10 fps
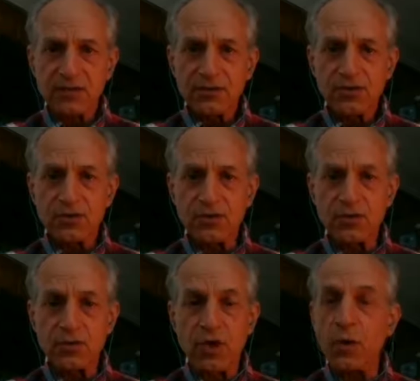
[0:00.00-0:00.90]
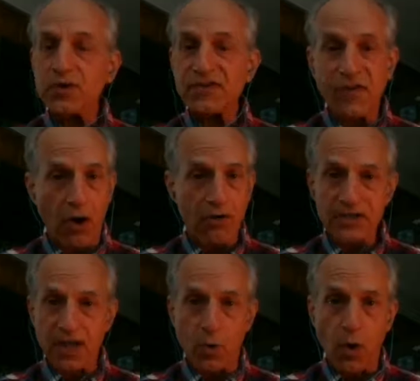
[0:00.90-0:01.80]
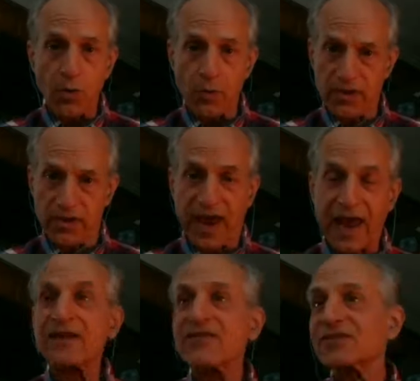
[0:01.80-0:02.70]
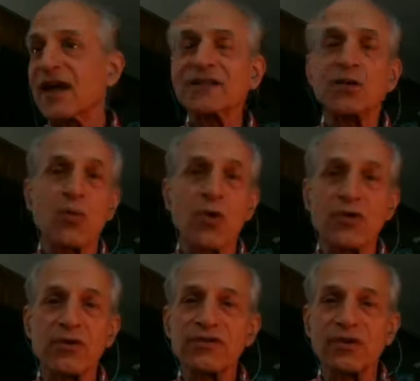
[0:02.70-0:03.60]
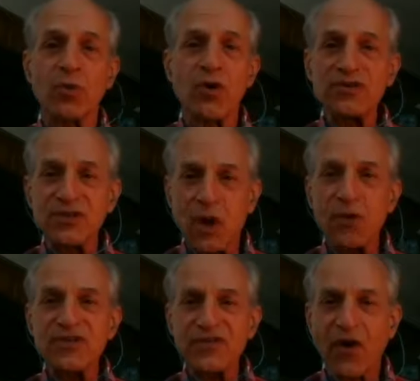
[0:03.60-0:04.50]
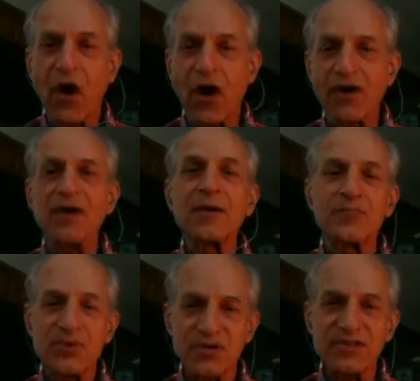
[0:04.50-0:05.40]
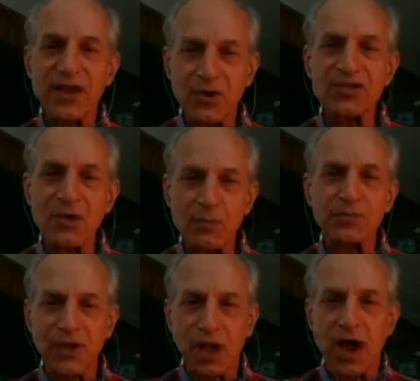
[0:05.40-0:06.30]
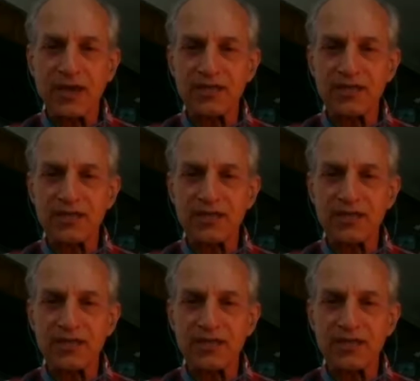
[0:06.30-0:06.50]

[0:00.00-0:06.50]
to go as far as they want with it. I don't even like the words go as far, because that also implies